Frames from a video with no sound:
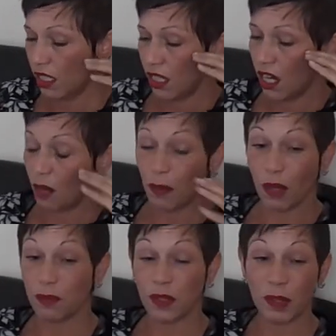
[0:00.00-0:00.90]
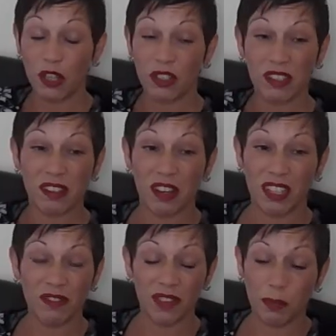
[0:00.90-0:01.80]
To be honest, I
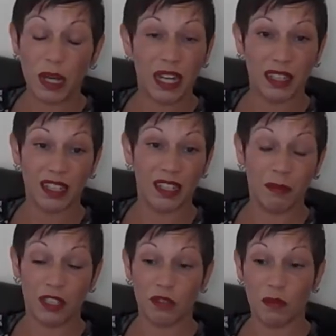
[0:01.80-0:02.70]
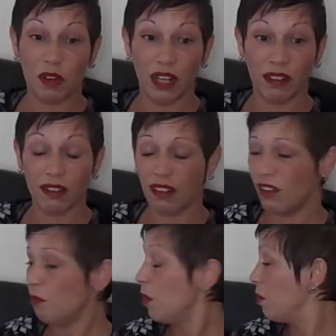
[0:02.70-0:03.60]
didn't really pay the letter much mind, and
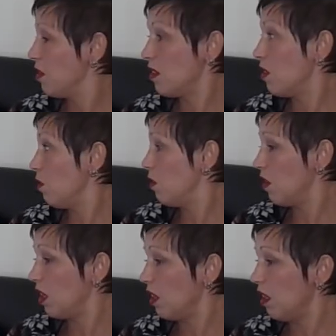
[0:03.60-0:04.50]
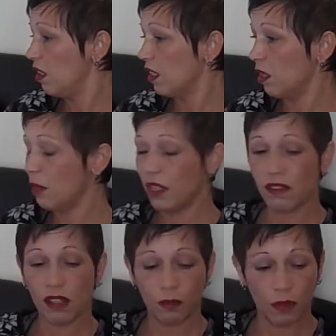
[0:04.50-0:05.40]
I've probably still got it lurking about
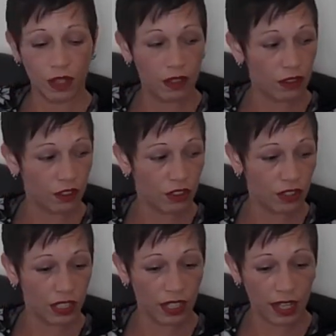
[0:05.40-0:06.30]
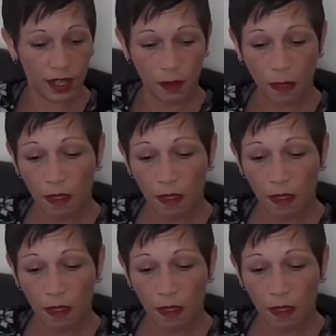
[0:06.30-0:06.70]
somewhere. I should dig it out.